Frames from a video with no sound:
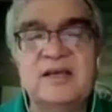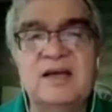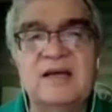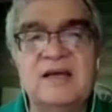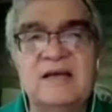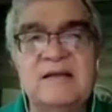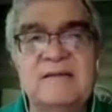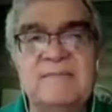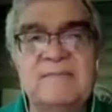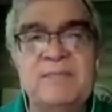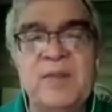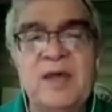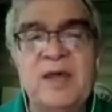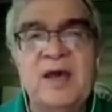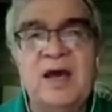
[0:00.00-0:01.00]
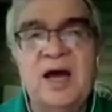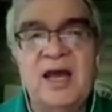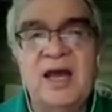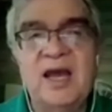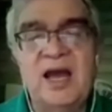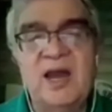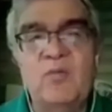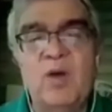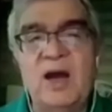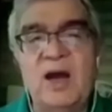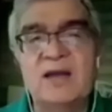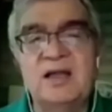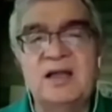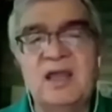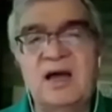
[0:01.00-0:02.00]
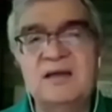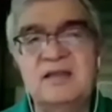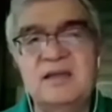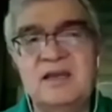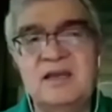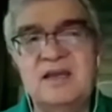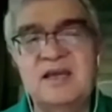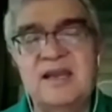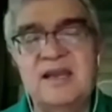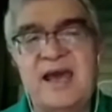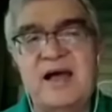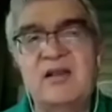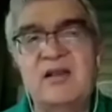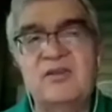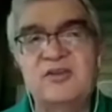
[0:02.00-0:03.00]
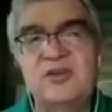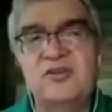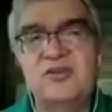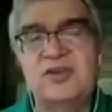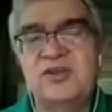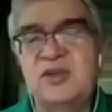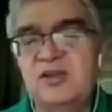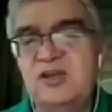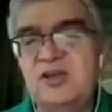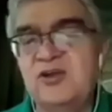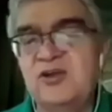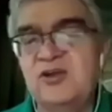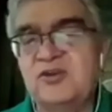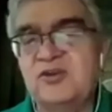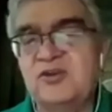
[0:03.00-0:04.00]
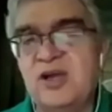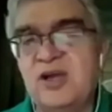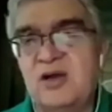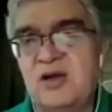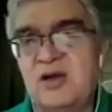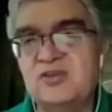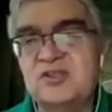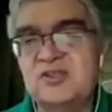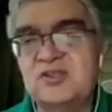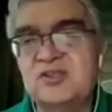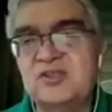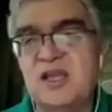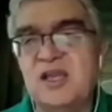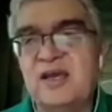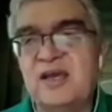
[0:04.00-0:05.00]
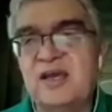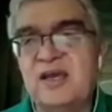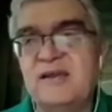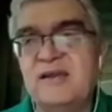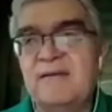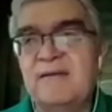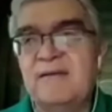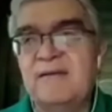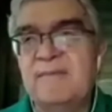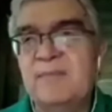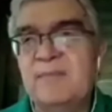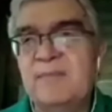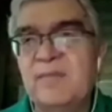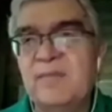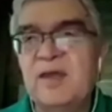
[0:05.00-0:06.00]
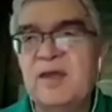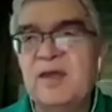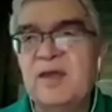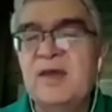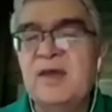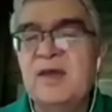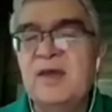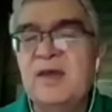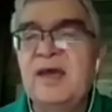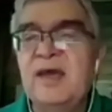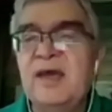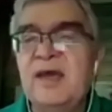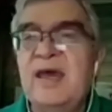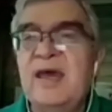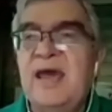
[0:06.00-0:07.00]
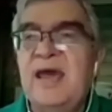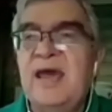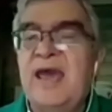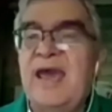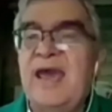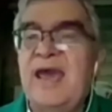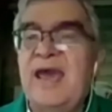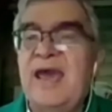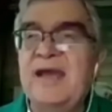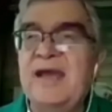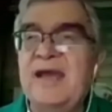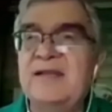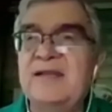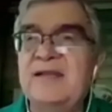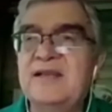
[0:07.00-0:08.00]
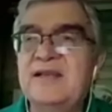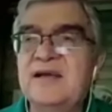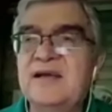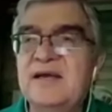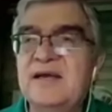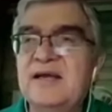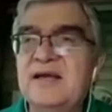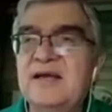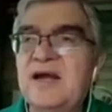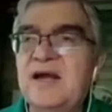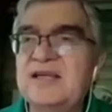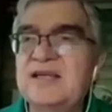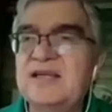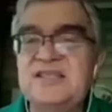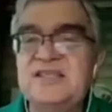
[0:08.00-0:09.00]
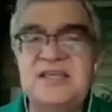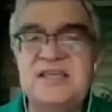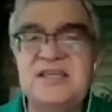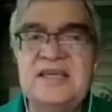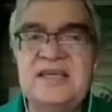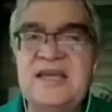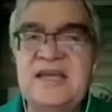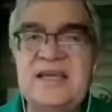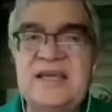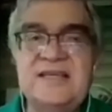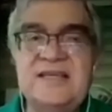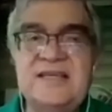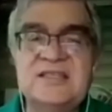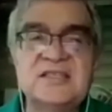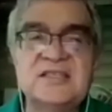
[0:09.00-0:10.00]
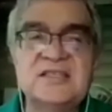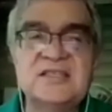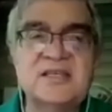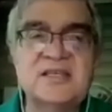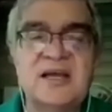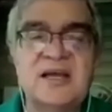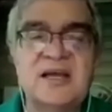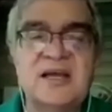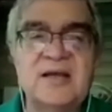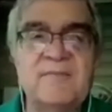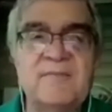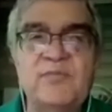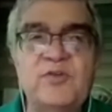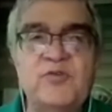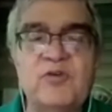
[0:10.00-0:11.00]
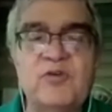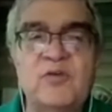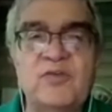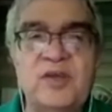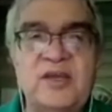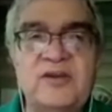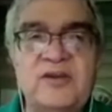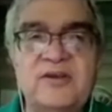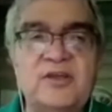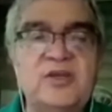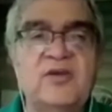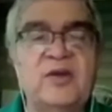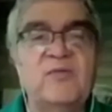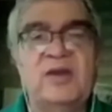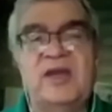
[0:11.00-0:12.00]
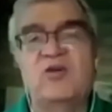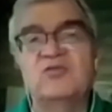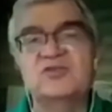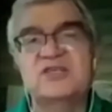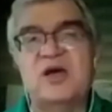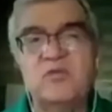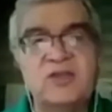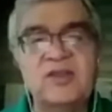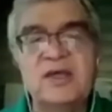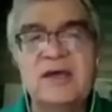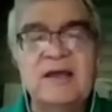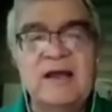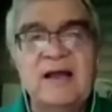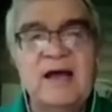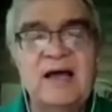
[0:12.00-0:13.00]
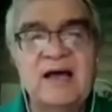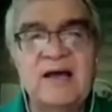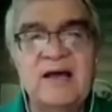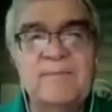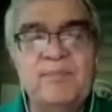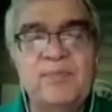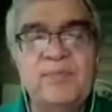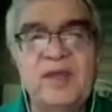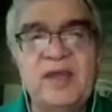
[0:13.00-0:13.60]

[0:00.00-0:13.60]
I walk along the canal near Dow's Lake, and I see geese throughout the year. You know, that when they go south in the fall and when they come back in the spring.